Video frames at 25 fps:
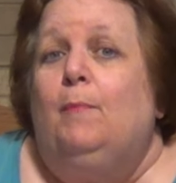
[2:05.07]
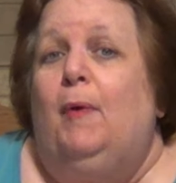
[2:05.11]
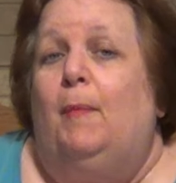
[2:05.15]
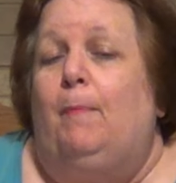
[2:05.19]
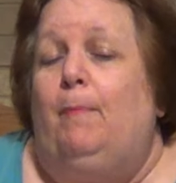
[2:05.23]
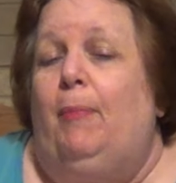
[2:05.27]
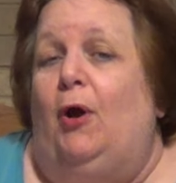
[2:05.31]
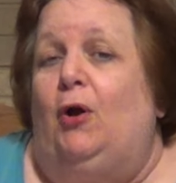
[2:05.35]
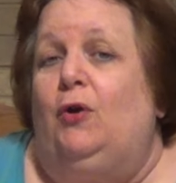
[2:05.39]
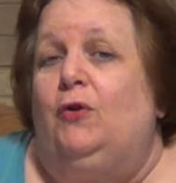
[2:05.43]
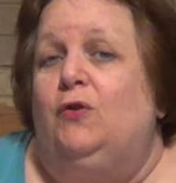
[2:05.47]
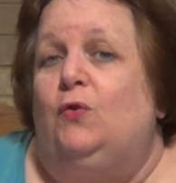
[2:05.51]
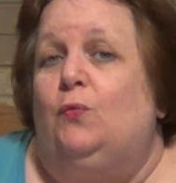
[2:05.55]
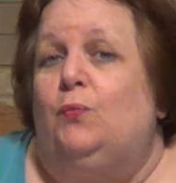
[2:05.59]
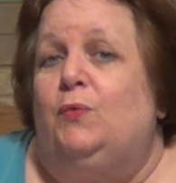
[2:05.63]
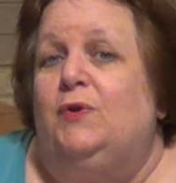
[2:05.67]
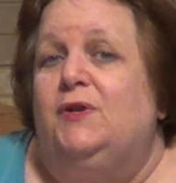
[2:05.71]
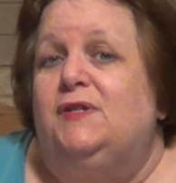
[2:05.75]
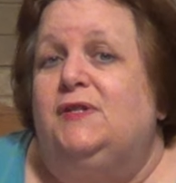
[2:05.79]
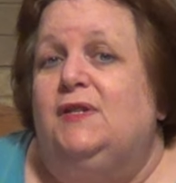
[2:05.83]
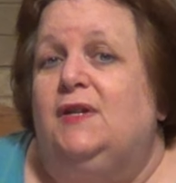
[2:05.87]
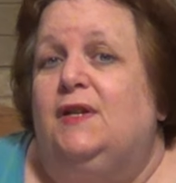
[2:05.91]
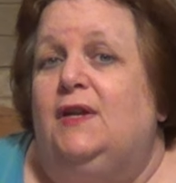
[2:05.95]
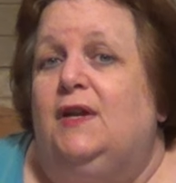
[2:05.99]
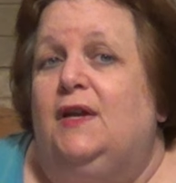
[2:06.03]
but part of the
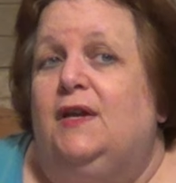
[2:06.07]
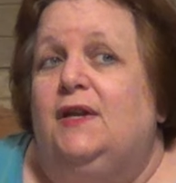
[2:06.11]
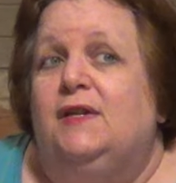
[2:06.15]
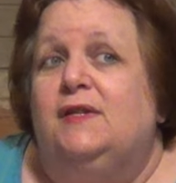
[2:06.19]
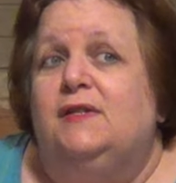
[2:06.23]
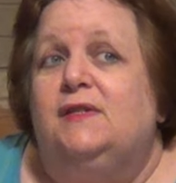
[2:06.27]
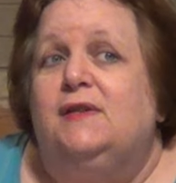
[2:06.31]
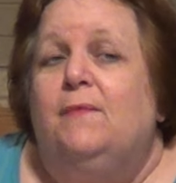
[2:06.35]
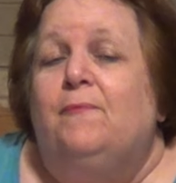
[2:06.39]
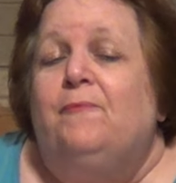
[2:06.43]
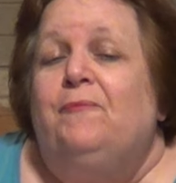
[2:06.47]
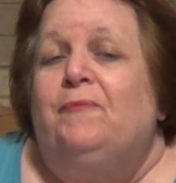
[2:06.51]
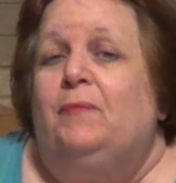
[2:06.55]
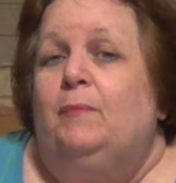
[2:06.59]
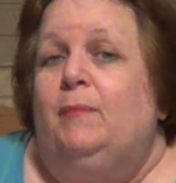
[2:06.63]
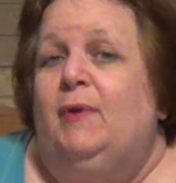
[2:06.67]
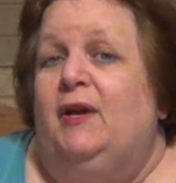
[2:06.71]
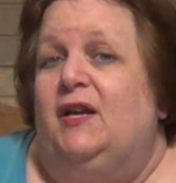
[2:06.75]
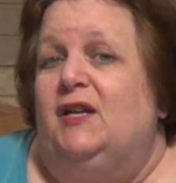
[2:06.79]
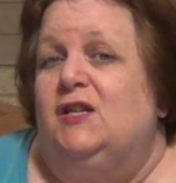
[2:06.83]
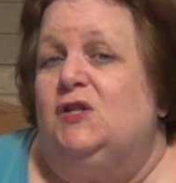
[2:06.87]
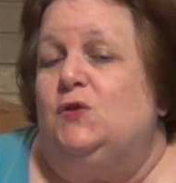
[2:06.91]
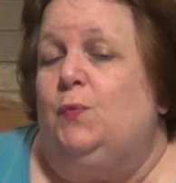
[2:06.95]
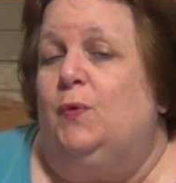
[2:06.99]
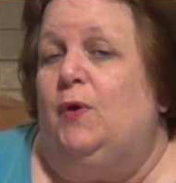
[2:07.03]
reason is
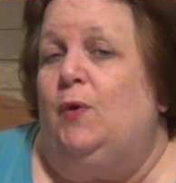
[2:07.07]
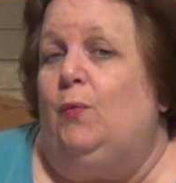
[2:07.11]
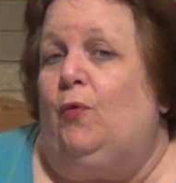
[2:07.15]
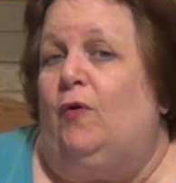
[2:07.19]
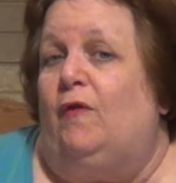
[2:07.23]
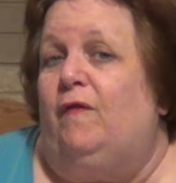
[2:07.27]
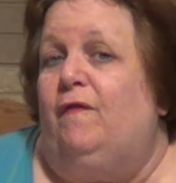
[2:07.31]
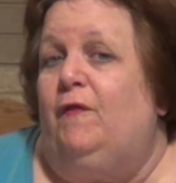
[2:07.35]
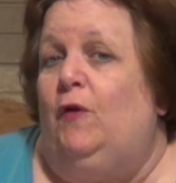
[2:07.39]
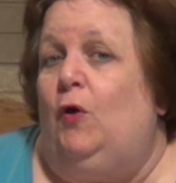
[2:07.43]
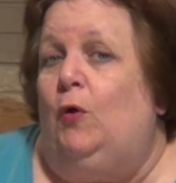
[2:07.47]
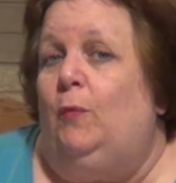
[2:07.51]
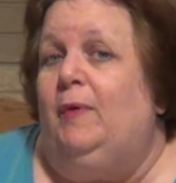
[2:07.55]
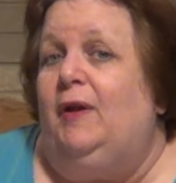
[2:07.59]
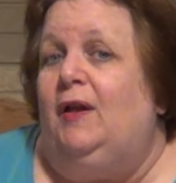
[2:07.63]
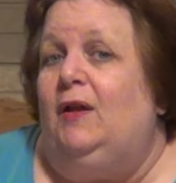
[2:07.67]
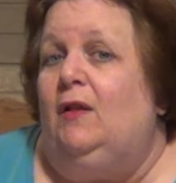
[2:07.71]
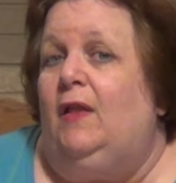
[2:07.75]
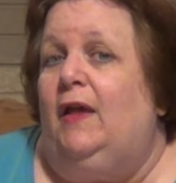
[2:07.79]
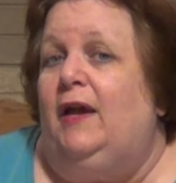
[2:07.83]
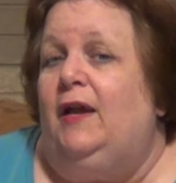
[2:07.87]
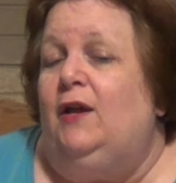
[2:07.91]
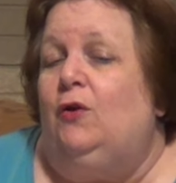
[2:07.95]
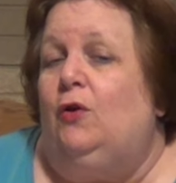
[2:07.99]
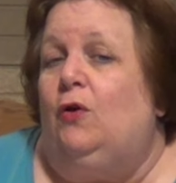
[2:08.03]
because we were filming
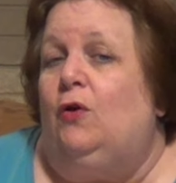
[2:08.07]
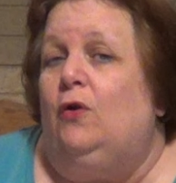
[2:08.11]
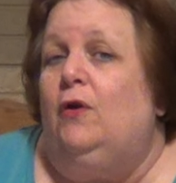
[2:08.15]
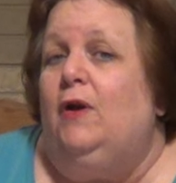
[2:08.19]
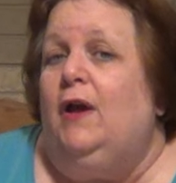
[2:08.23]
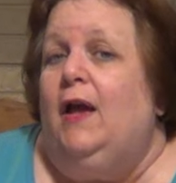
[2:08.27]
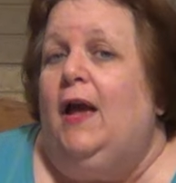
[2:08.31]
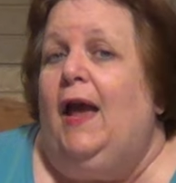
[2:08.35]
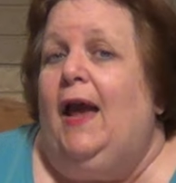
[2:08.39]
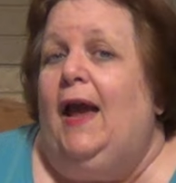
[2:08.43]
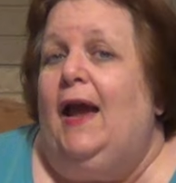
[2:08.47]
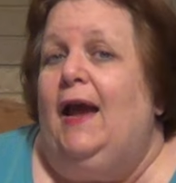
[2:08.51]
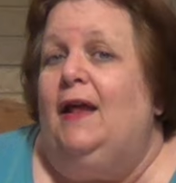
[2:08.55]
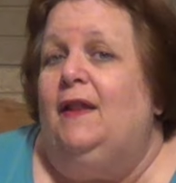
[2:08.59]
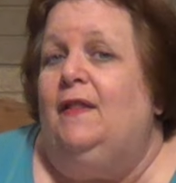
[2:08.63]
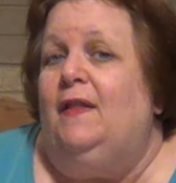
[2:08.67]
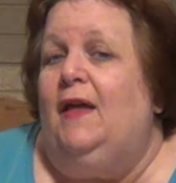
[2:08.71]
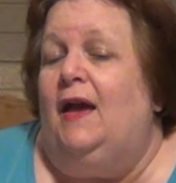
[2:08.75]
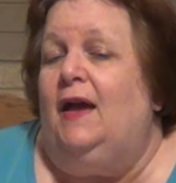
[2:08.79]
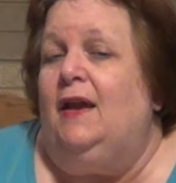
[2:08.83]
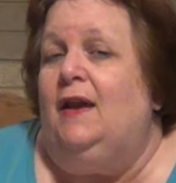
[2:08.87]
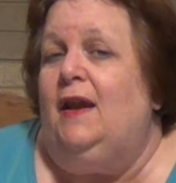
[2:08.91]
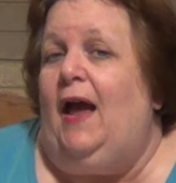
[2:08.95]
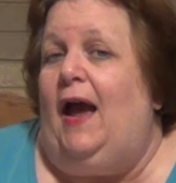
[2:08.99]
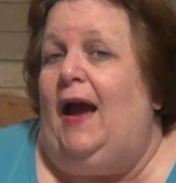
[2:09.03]
later and
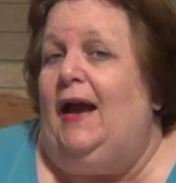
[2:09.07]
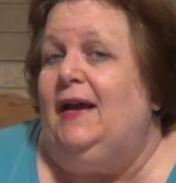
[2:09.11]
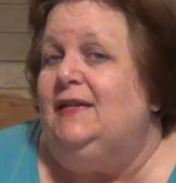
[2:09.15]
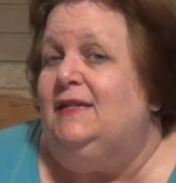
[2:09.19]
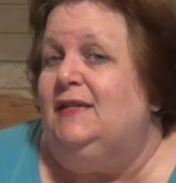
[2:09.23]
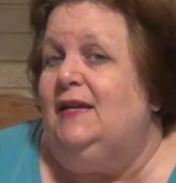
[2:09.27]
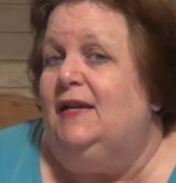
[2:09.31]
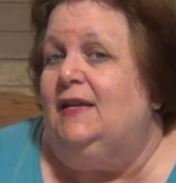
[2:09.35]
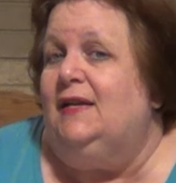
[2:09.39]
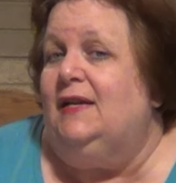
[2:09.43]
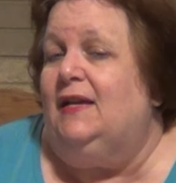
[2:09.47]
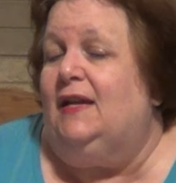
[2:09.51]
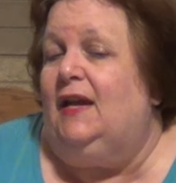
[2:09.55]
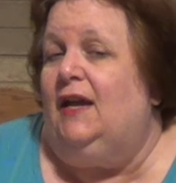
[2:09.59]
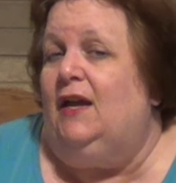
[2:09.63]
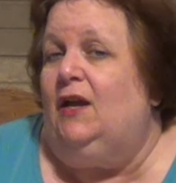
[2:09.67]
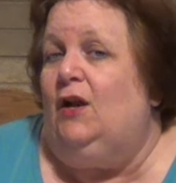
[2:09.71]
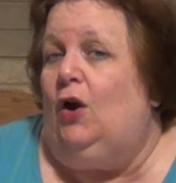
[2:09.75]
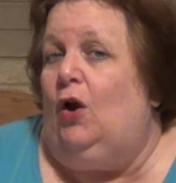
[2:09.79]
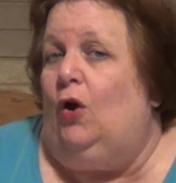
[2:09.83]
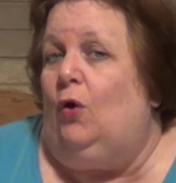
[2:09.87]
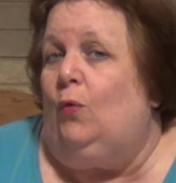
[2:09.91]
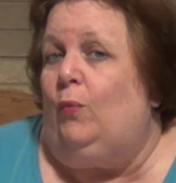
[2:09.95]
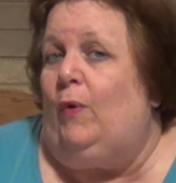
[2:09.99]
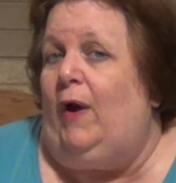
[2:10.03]
then I didn't
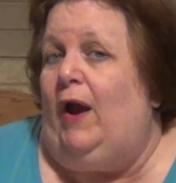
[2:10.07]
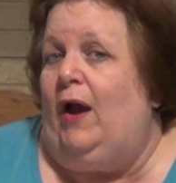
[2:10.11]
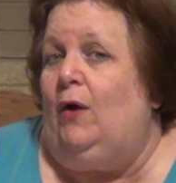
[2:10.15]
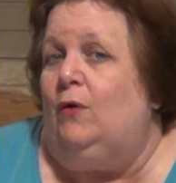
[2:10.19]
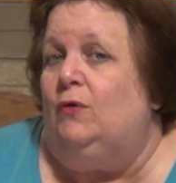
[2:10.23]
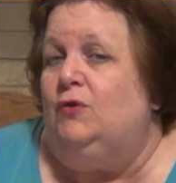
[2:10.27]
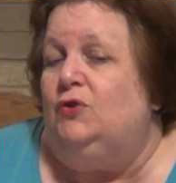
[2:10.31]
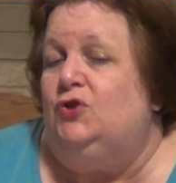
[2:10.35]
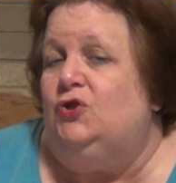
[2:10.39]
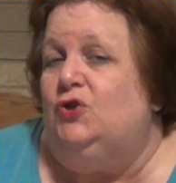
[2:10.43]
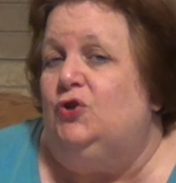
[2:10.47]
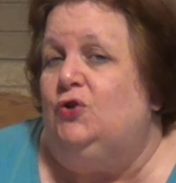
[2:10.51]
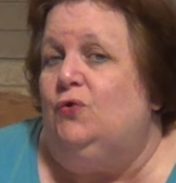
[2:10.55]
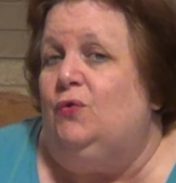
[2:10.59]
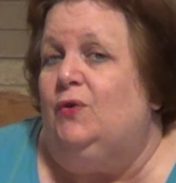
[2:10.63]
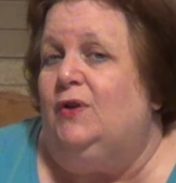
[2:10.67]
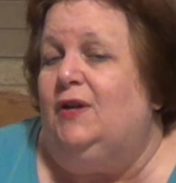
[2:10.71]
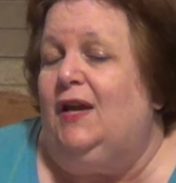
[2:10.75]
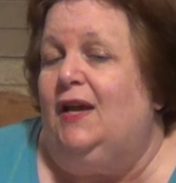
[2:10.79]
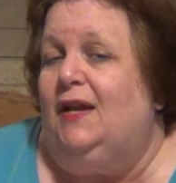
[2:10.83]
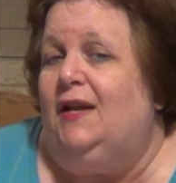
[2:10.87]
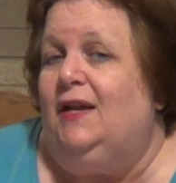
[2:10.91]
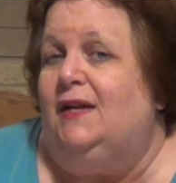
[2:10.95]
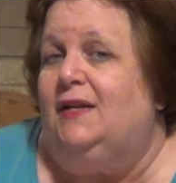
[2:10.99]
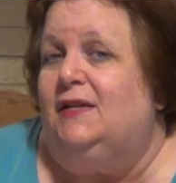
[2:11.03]
get around to
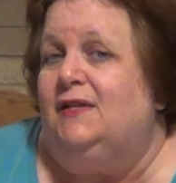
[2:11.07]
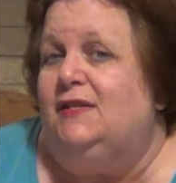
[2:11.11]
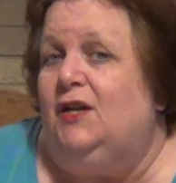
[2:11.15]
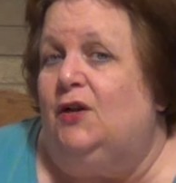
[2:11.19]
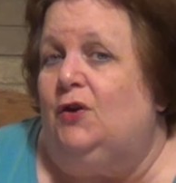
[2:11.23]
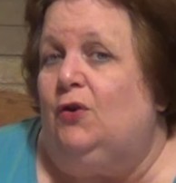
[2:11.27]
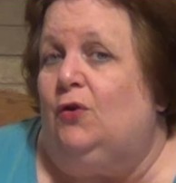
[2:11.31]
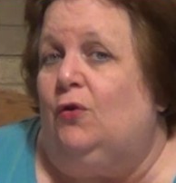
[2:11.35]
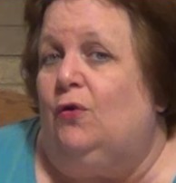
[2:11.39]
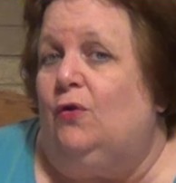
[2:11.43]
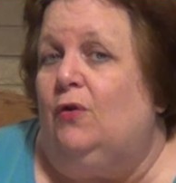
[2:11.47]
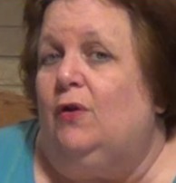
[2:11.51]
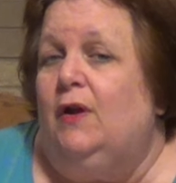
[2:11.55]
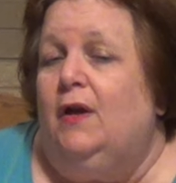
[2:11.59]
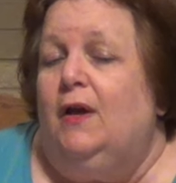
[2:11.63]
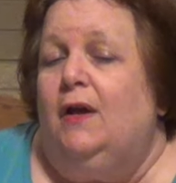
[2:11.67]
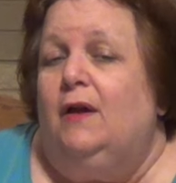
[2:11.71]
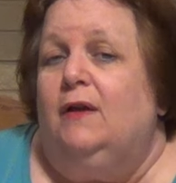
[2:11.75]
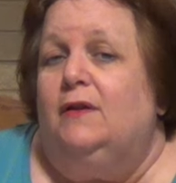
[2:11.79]
getting dinner